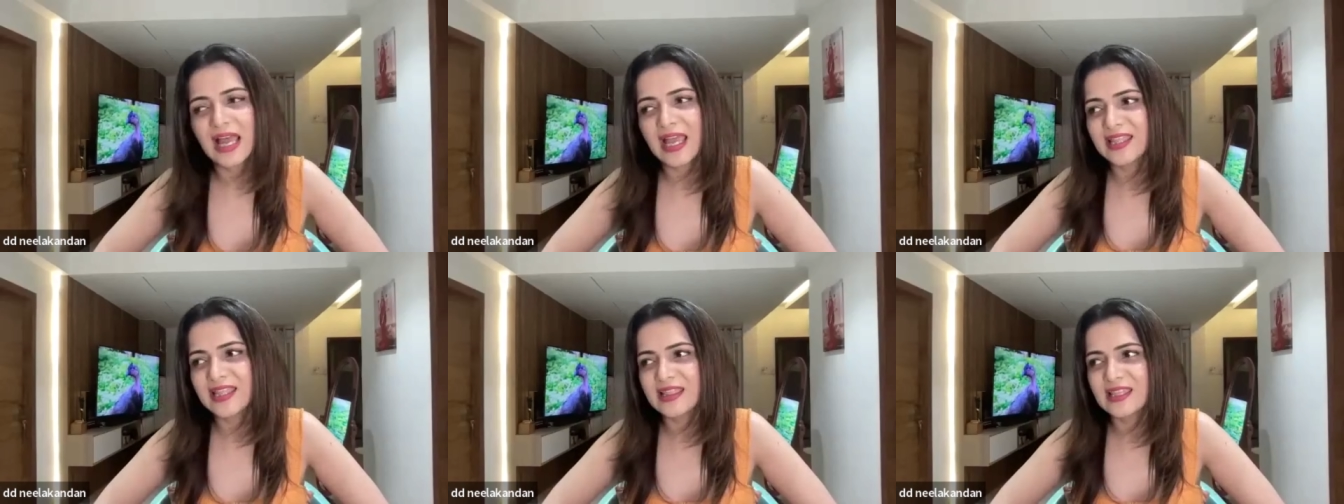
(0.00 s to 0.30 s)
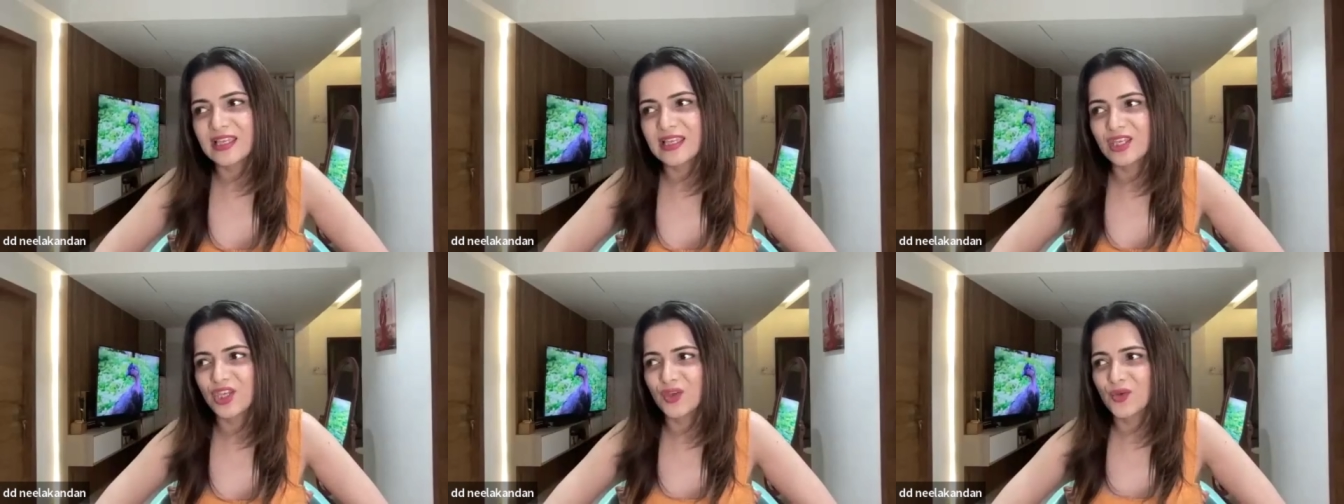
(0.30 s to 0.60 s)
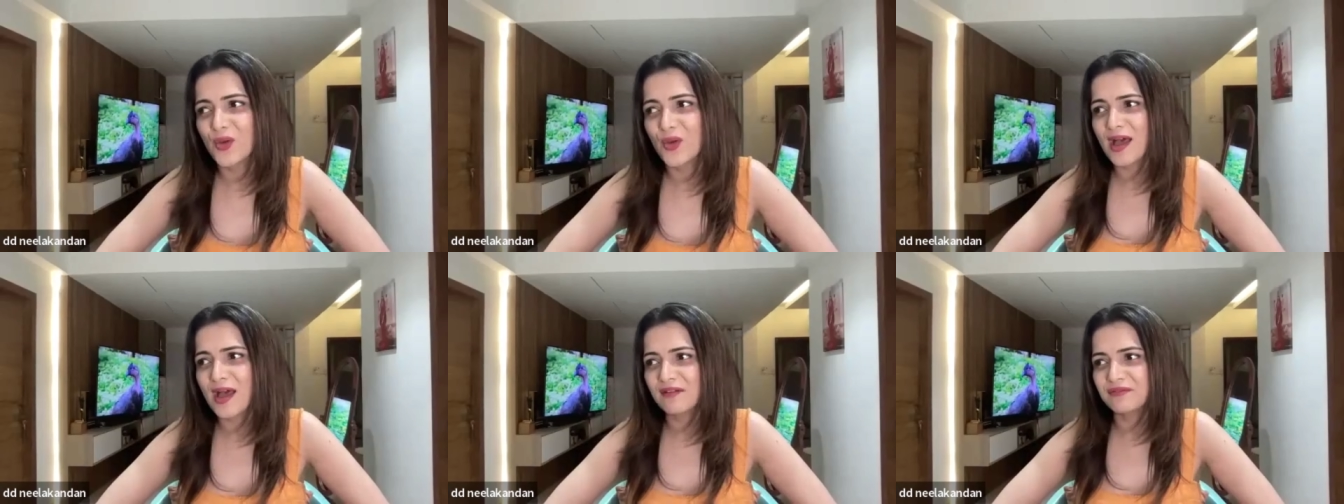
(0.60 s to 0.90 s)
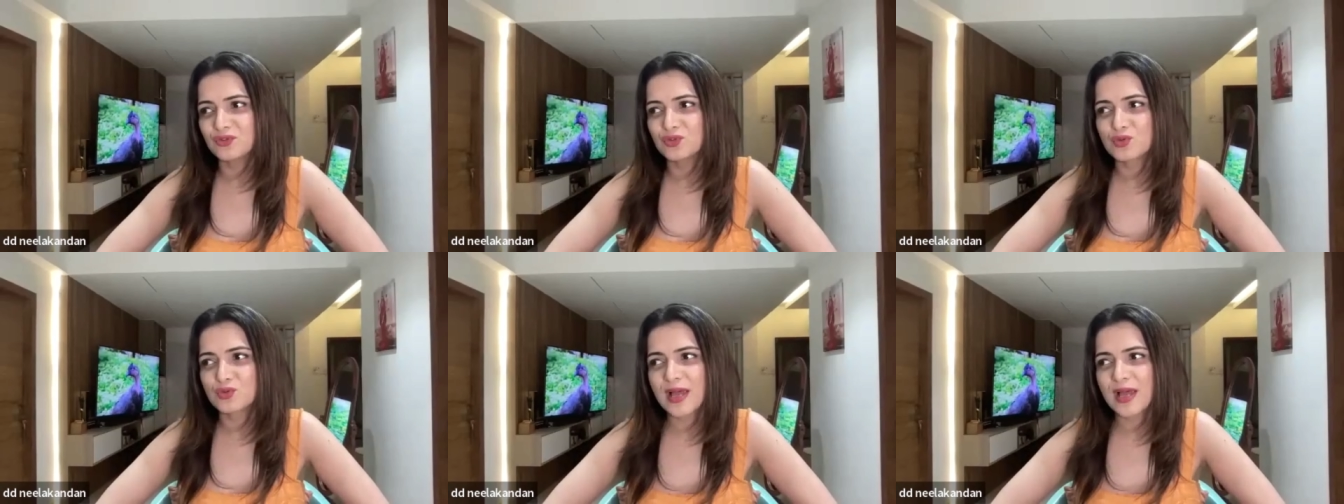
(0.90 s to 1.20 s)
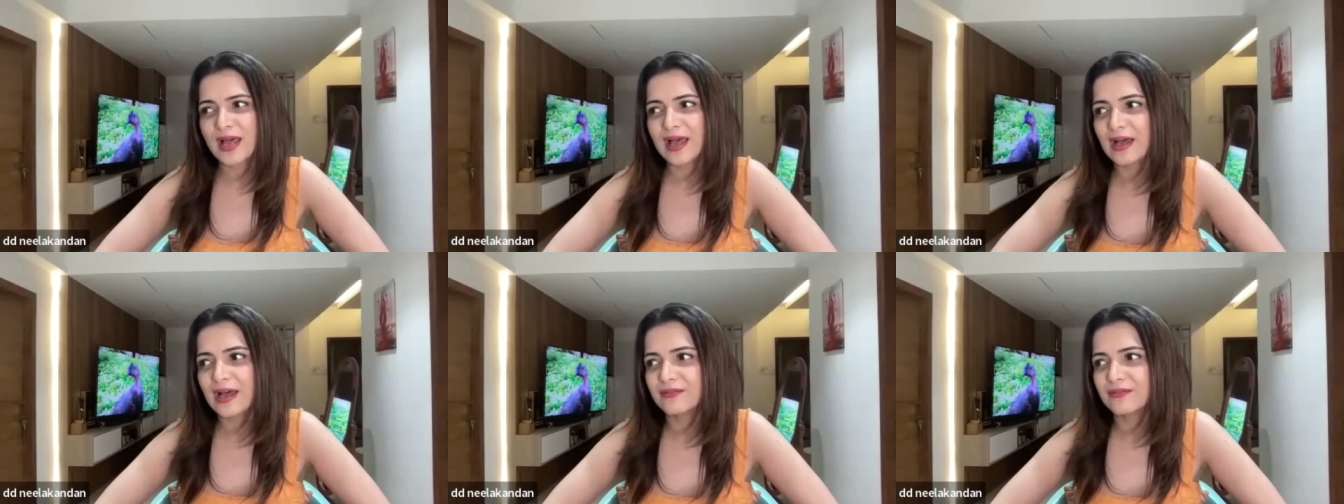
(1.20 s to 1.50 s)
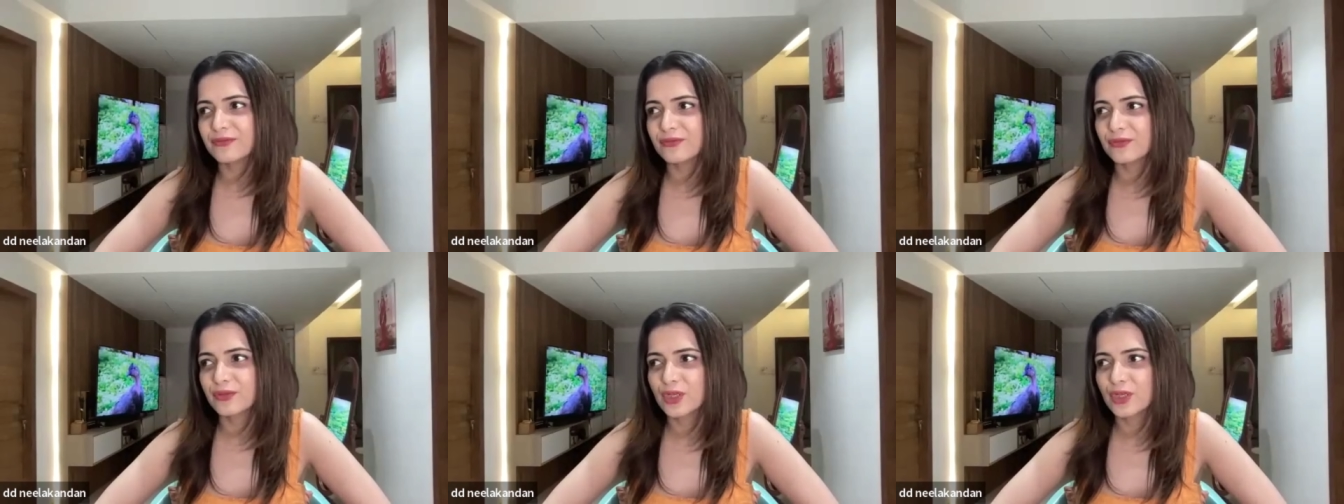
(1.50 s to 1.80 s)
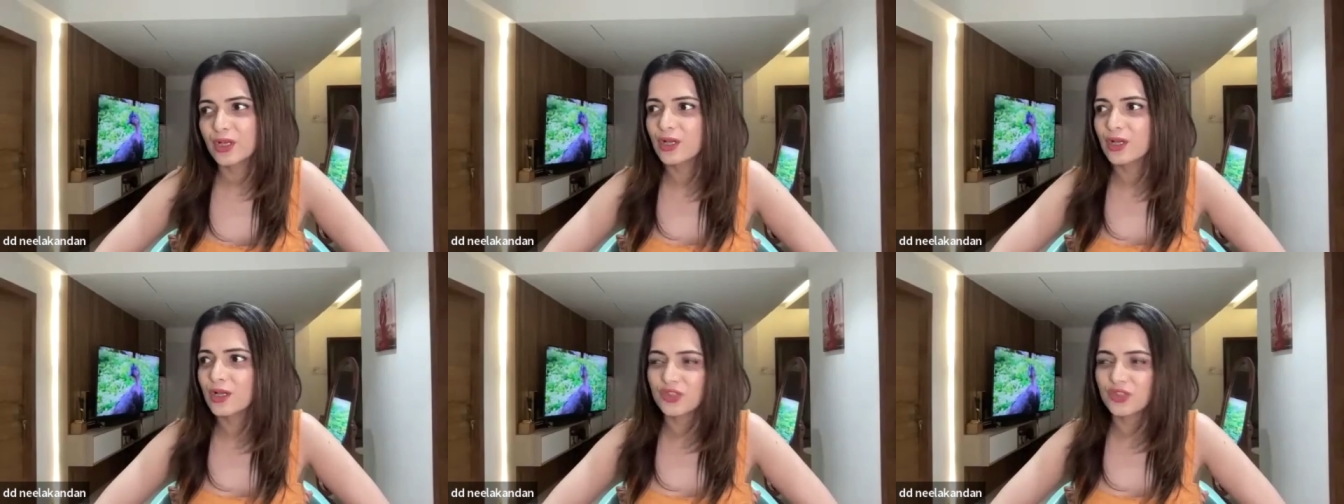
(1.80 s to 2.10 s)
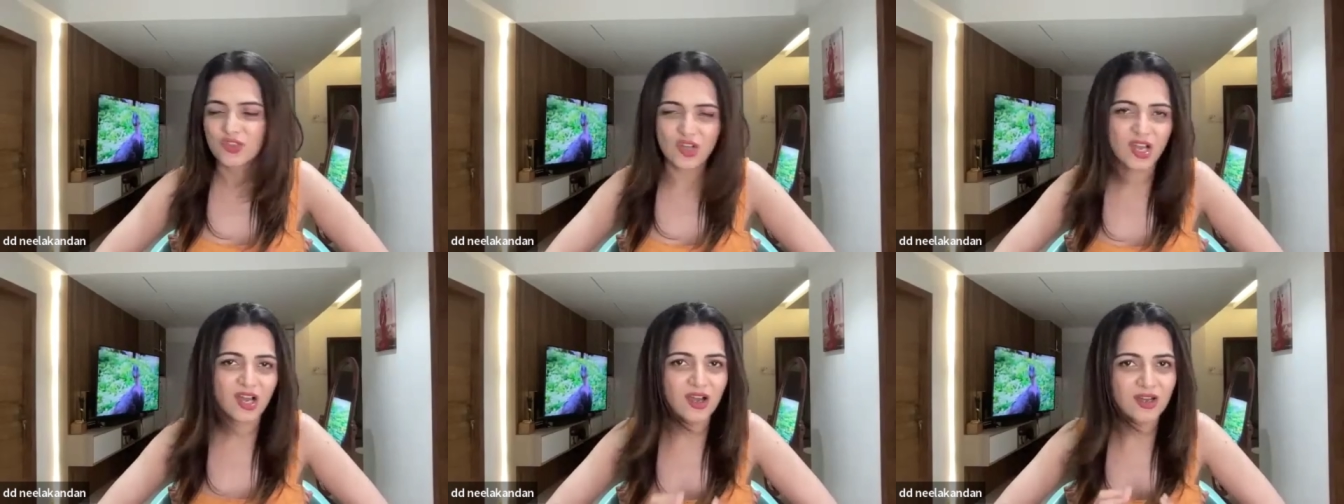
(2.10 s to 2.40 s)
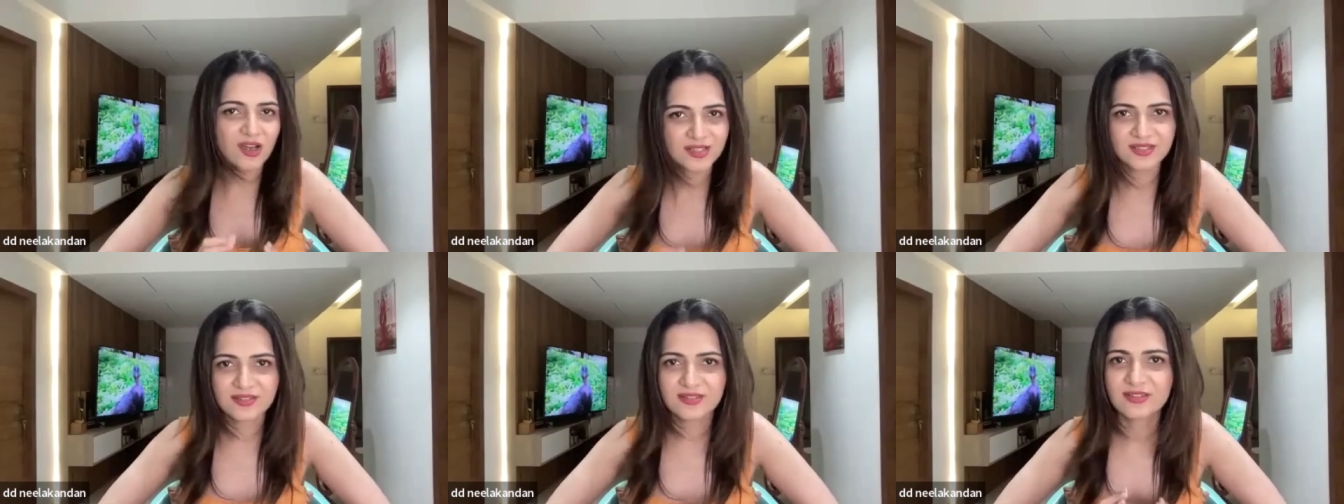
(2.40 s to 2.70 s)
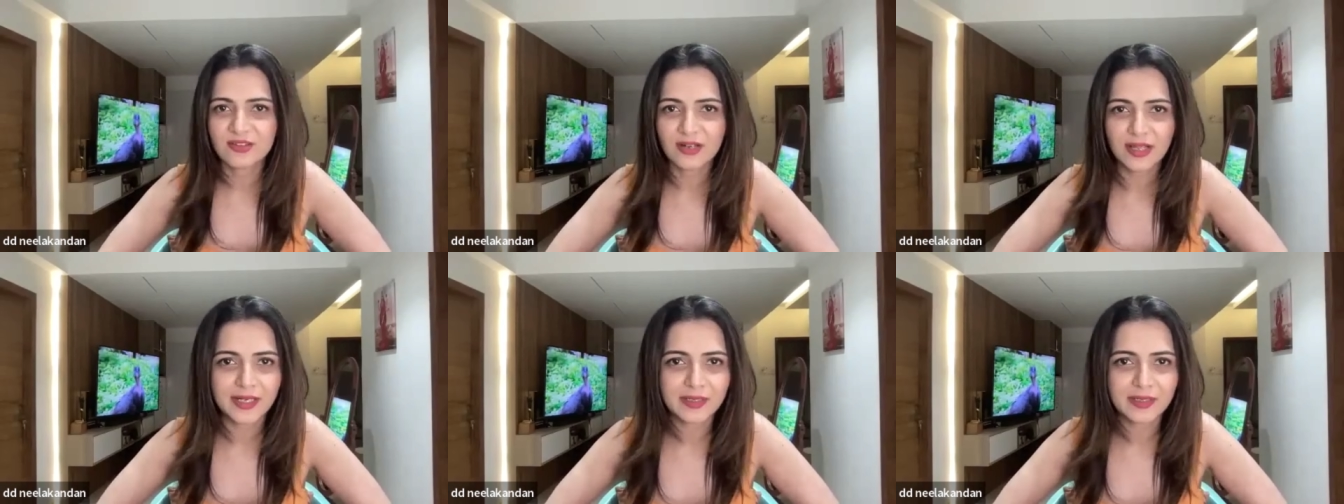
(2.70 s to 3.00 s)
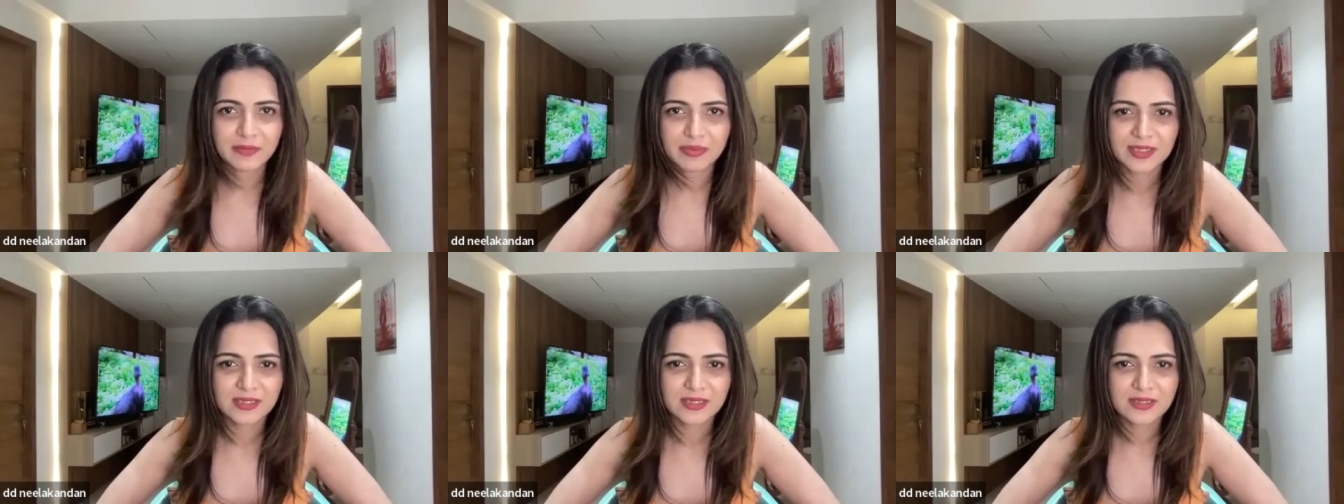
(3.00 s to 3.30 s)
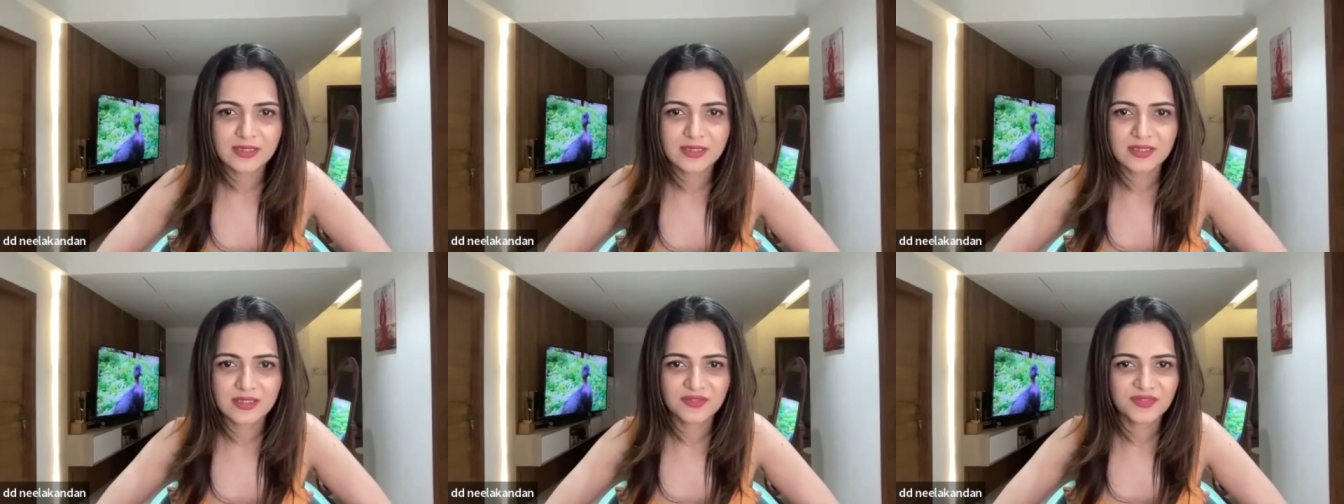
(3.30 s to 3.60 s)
I think you have to have your heart in the right place.